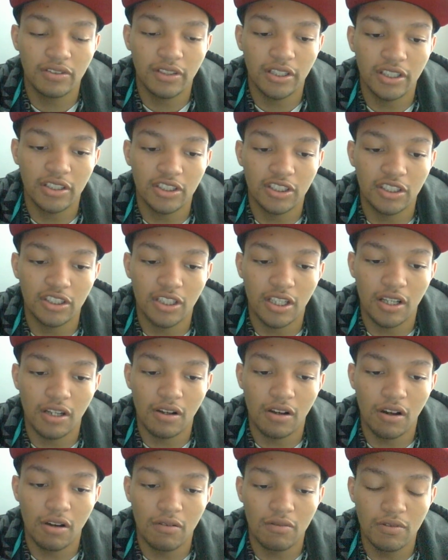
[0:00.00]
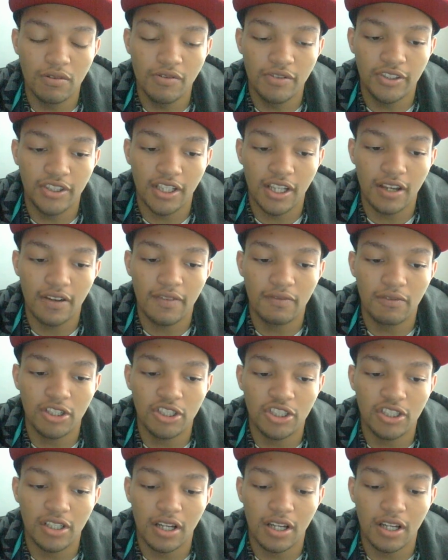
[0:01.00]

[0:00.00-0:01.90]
against Rusev, which,